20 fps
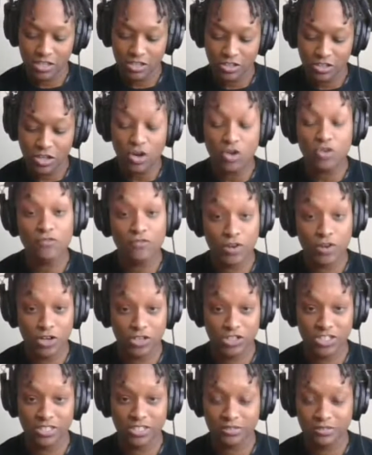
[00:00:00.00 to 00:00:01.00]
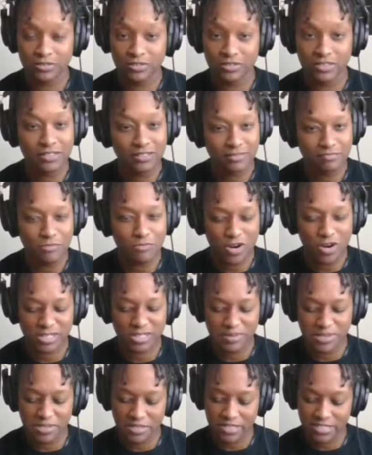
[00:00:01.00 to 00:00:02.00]
Long version, more
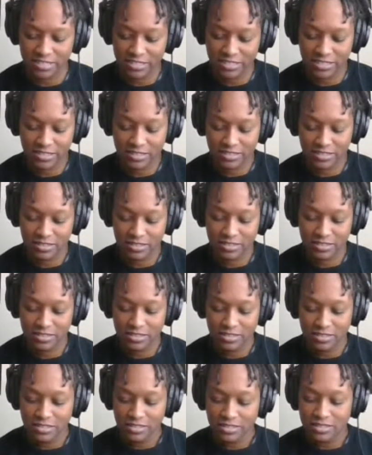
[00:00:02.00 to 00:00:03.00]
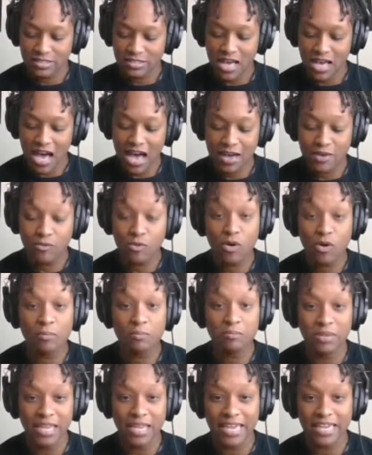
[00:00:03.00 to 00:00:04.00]
experienced. I
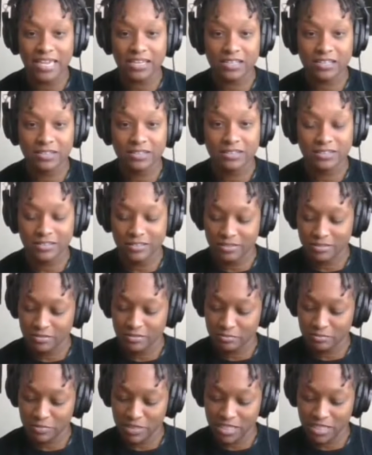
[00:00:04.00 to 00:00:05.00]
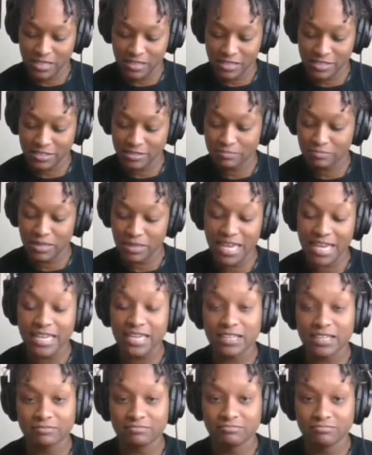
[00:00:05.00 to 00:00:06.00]
want blank because blank.